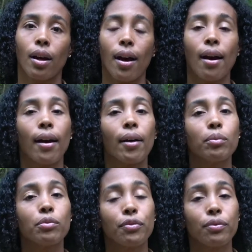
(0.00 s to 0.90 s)

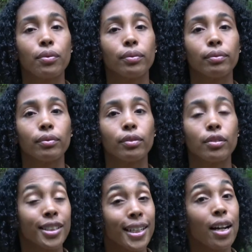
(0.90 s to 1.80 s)
um,
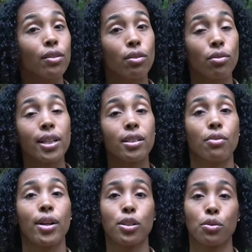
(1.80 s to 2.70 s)
set out the right
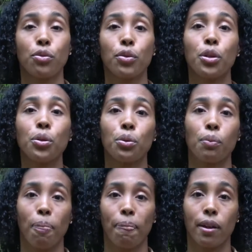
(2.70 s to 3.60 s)
direction for you
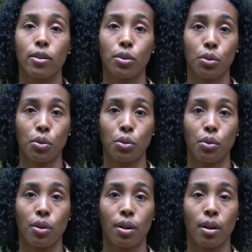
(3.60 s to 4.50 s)
to
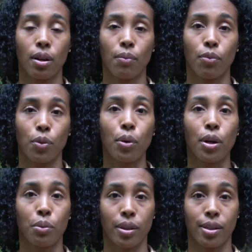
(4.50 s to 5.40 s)

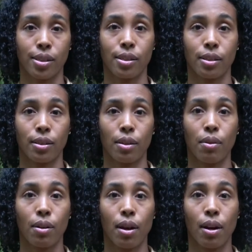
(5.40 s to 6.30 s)
work with this
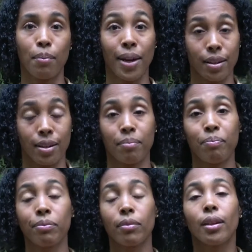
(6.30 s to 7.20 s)
matter.
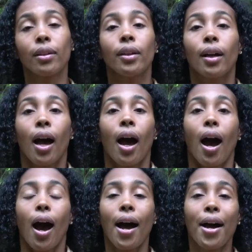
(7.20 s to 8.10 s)

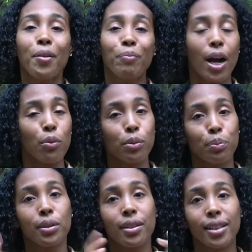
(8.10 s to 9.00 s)
I will
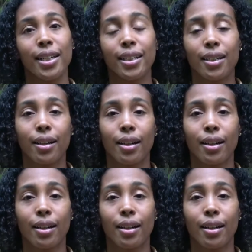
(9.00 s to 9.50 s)
put the link